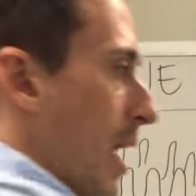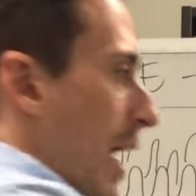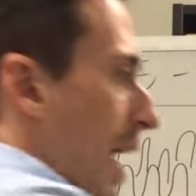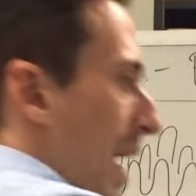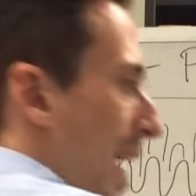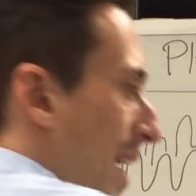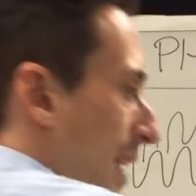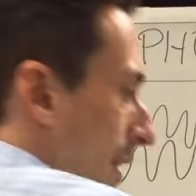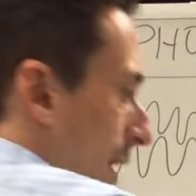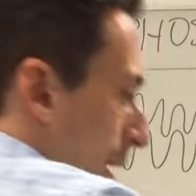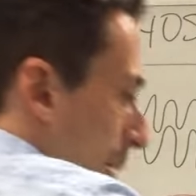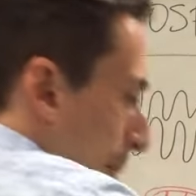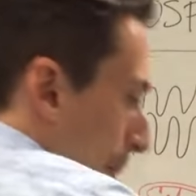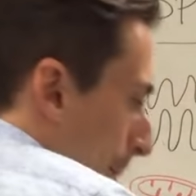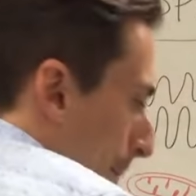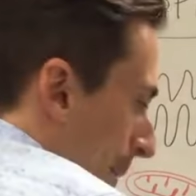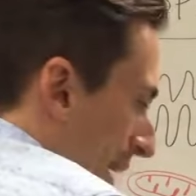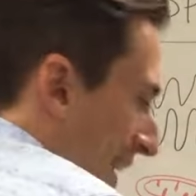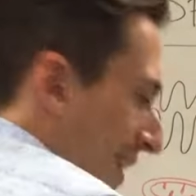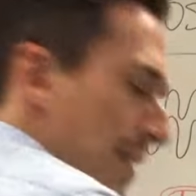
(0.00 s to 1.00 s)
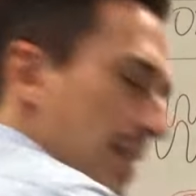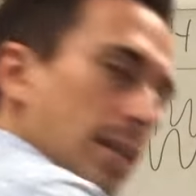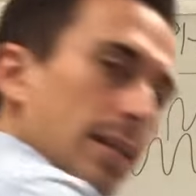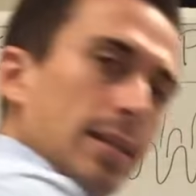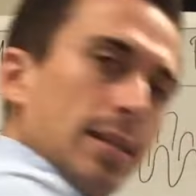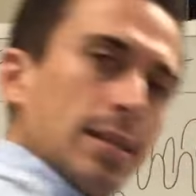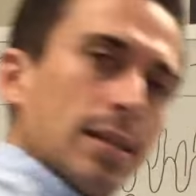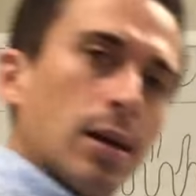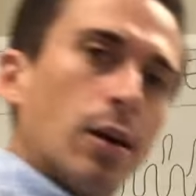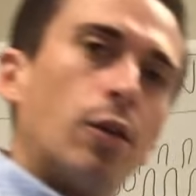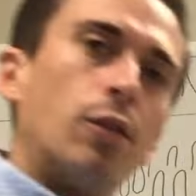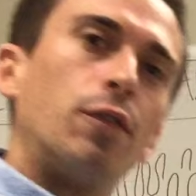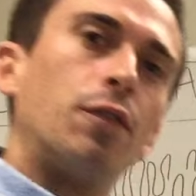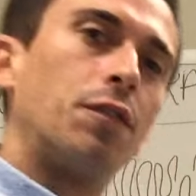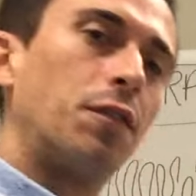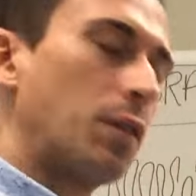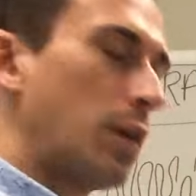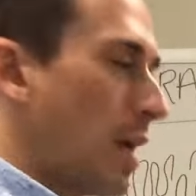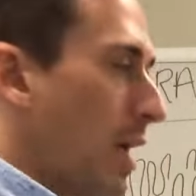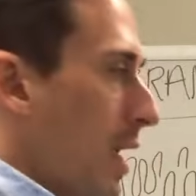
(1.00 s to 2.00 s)
it embeds
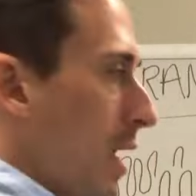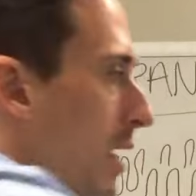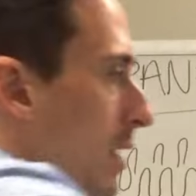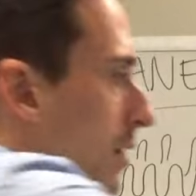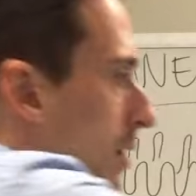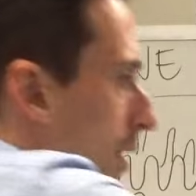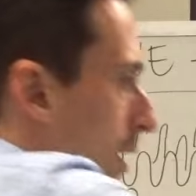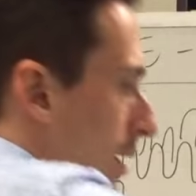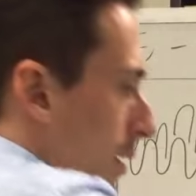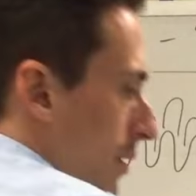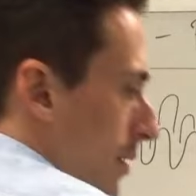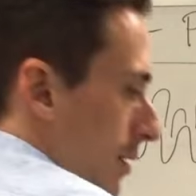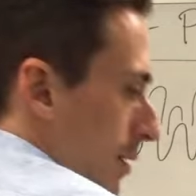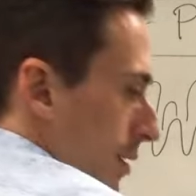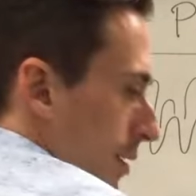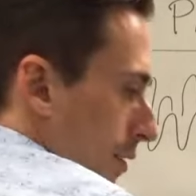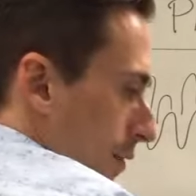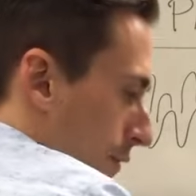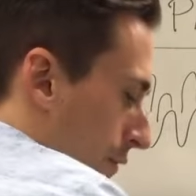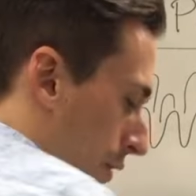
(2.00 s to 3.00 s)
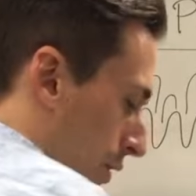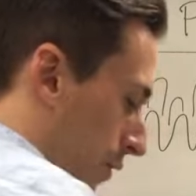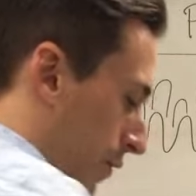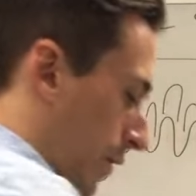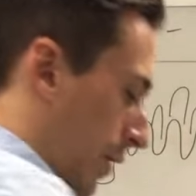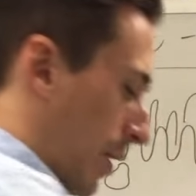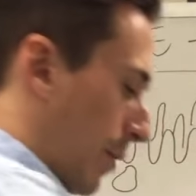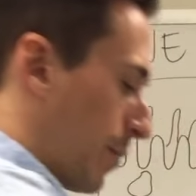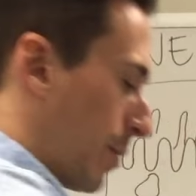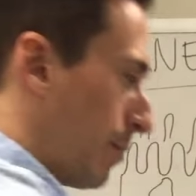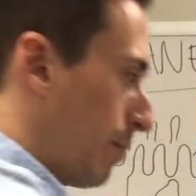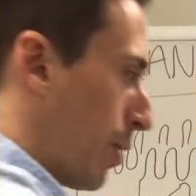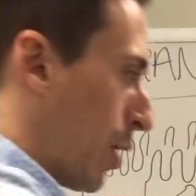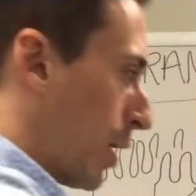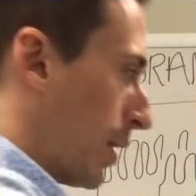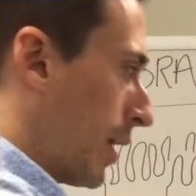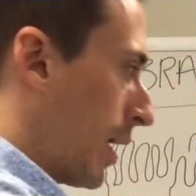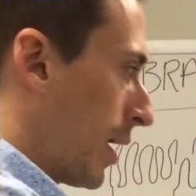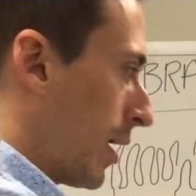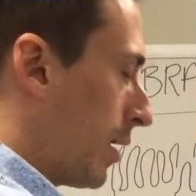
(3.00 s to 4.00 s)
itself in this phospholipid
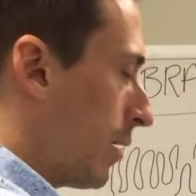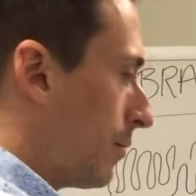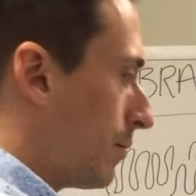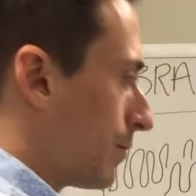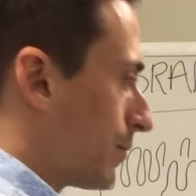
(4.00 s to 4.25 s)
bilayer.